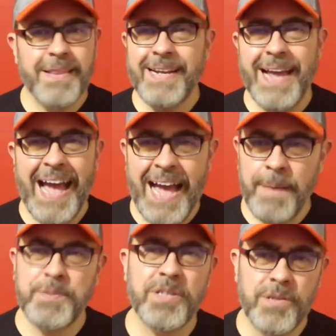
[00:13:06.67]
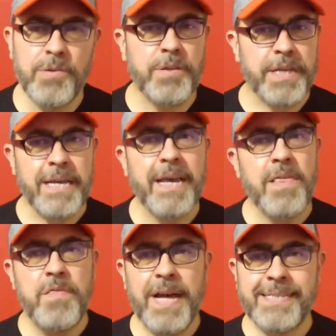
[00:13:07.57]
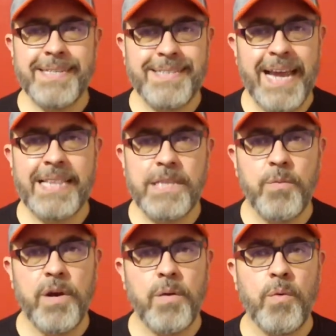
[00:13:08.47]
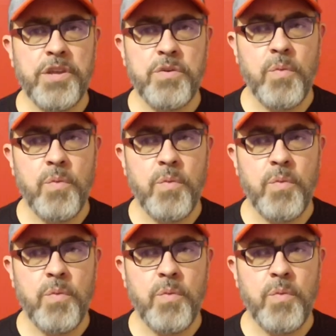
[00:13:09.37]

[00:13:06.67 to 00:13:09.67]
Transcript: then absolutely. That's exactly what you